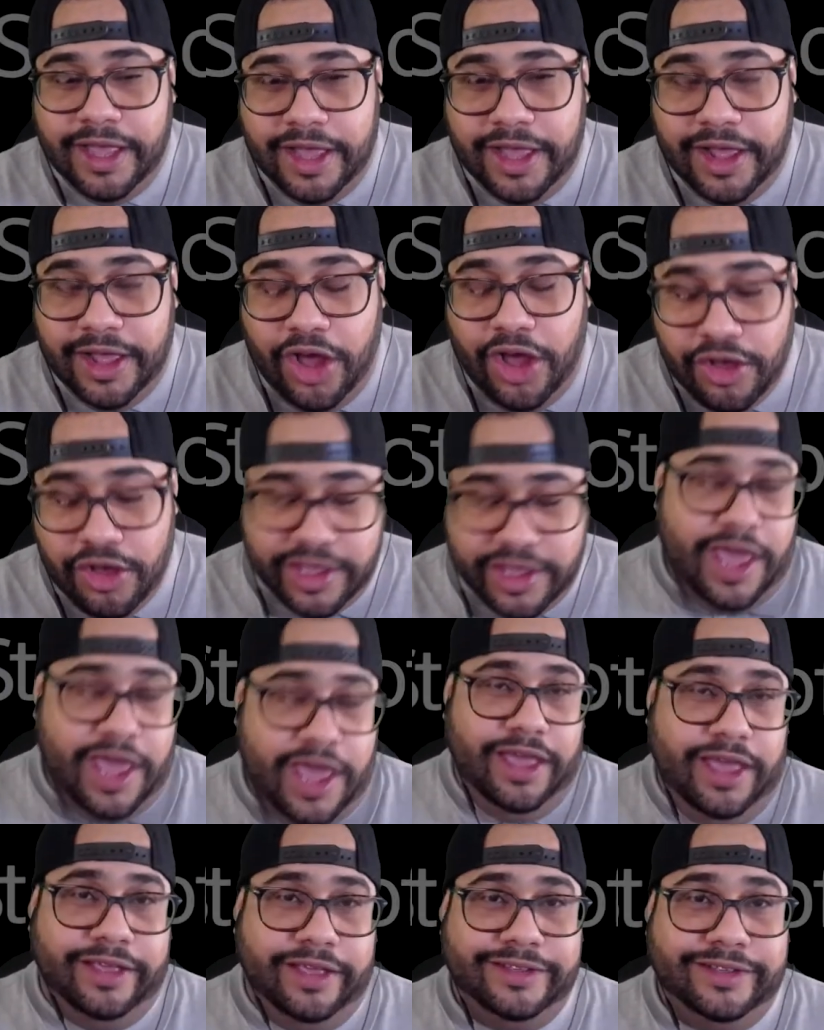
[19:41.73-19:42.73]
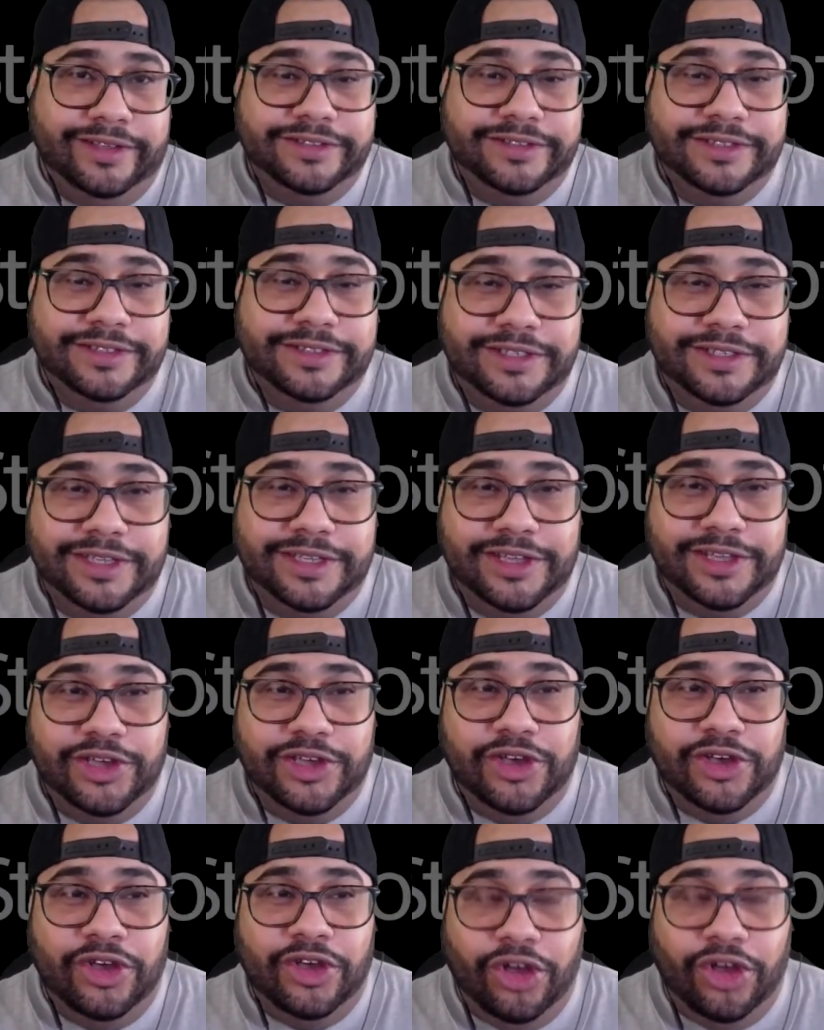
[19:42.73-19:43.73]
Okay.
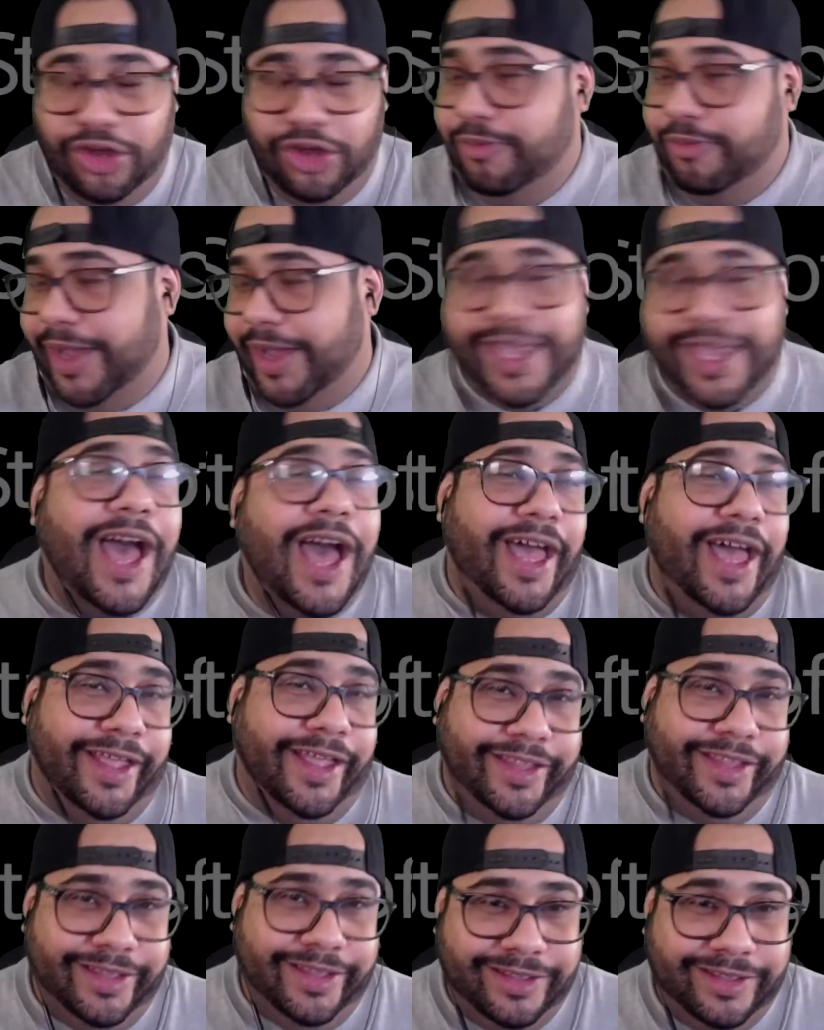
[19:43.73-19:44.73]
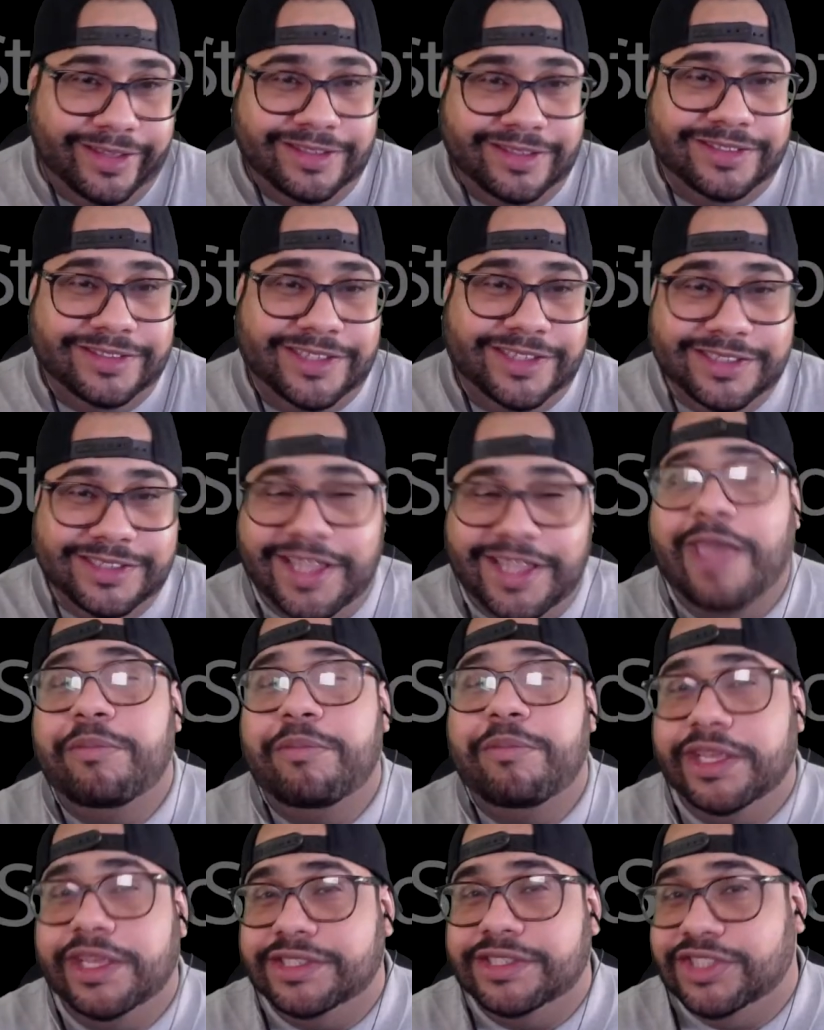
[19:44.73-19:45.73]
Oh my God, this game
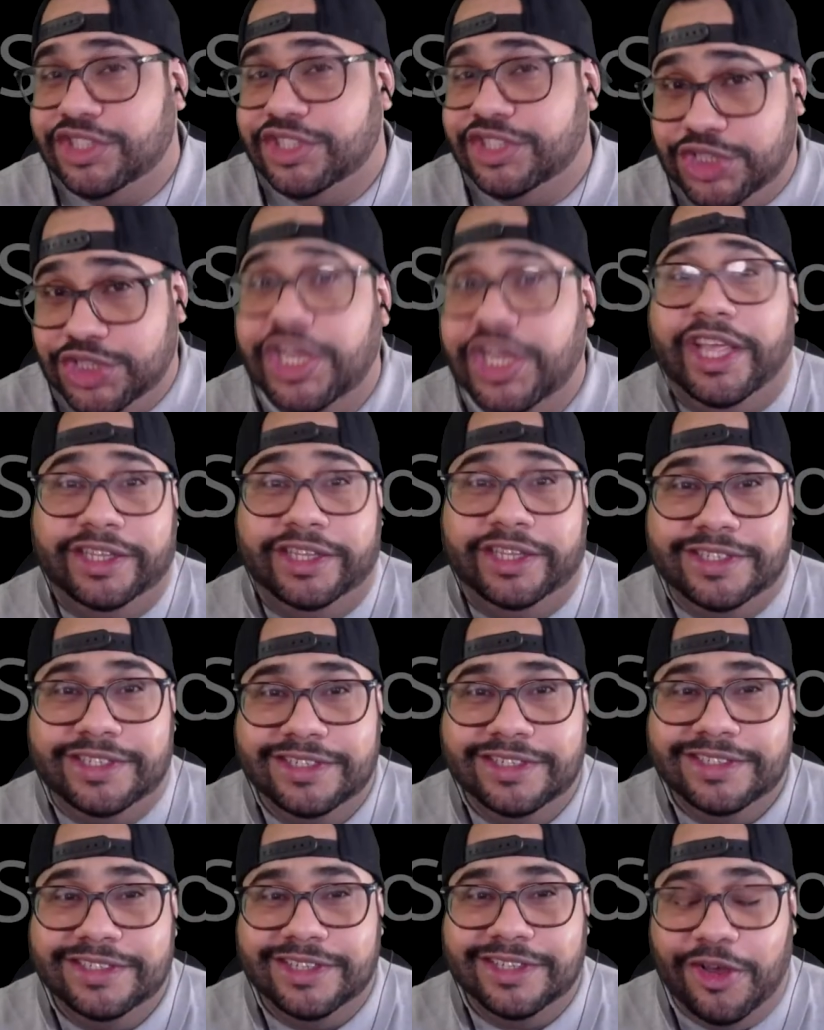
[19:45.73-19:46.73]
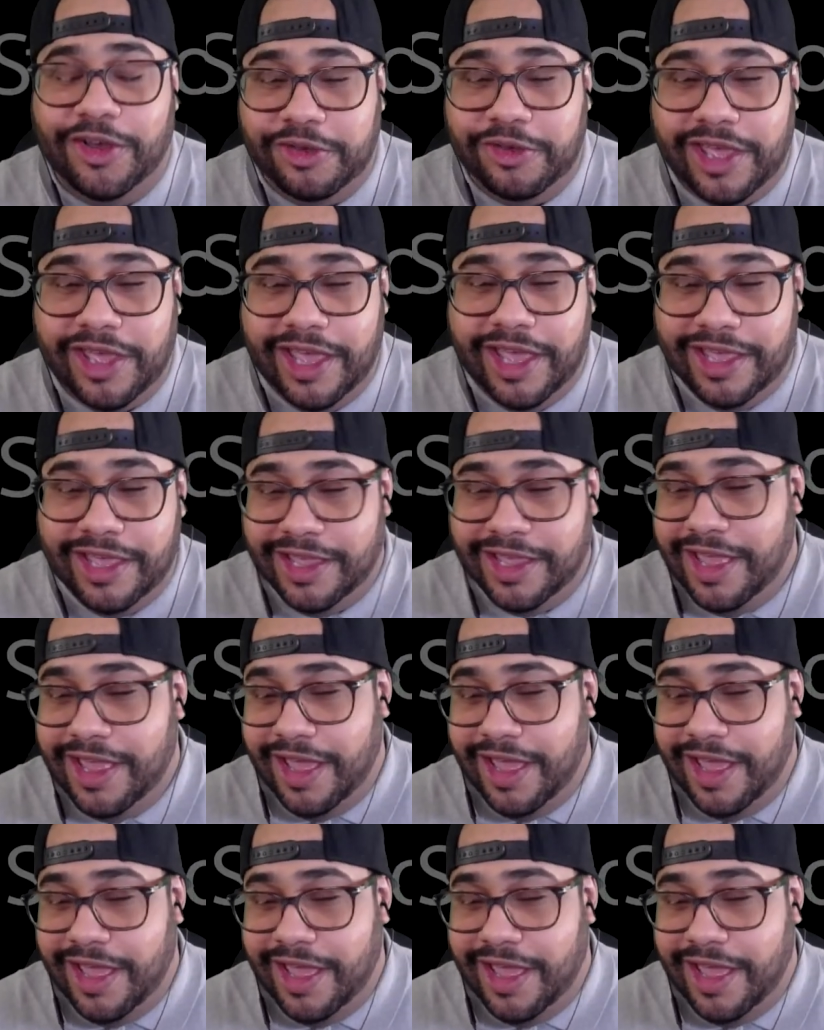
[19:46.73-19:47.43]
is the shit. Okay.